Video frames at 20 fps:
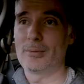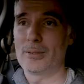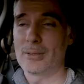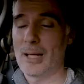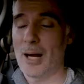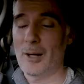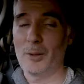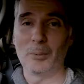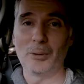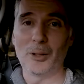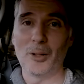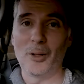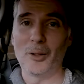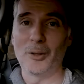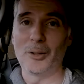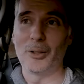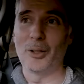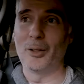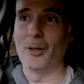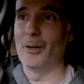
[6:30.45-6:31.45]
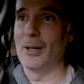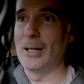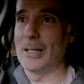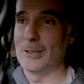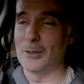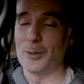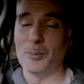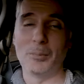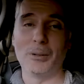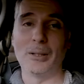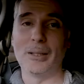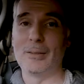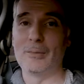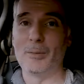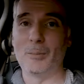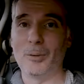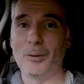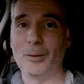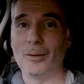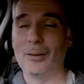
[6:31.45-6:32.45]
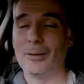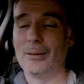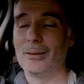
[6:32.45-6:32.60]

terrible audio is unbelievable.